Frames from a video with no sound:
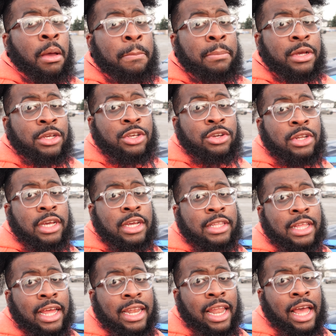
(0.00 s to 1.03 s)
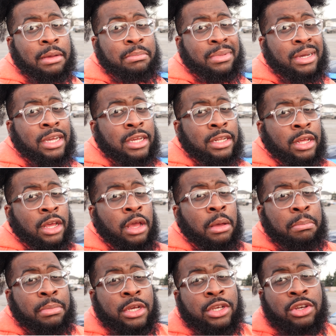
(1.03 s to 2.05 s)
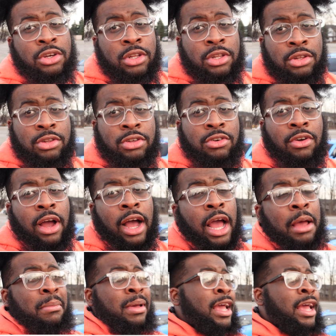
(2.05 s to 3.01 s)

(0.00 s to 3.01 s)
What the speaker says: be sure to hit that like button, be sure to subscribe,